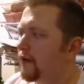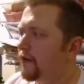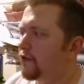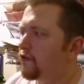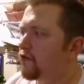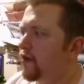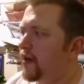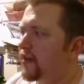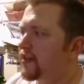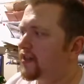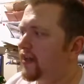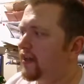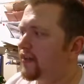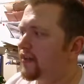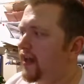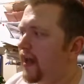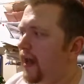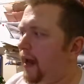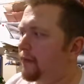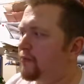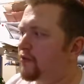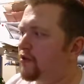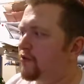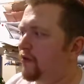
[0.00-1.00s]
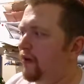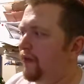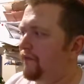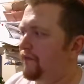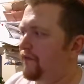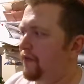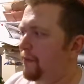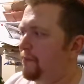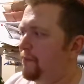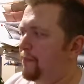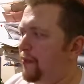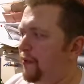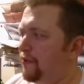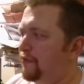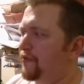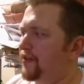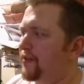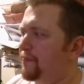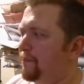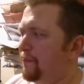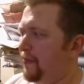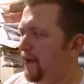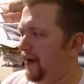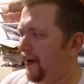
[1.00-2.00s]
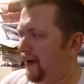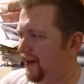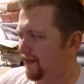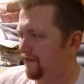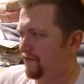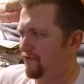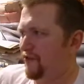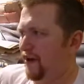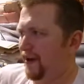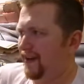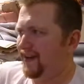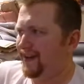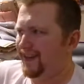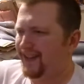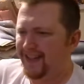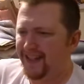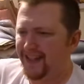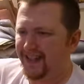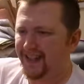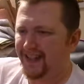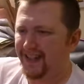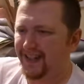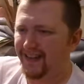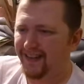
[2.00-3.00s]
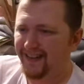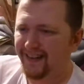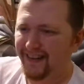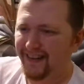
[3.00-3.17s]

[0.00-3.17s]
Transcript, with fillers: Craig said capture it for boost plate rates.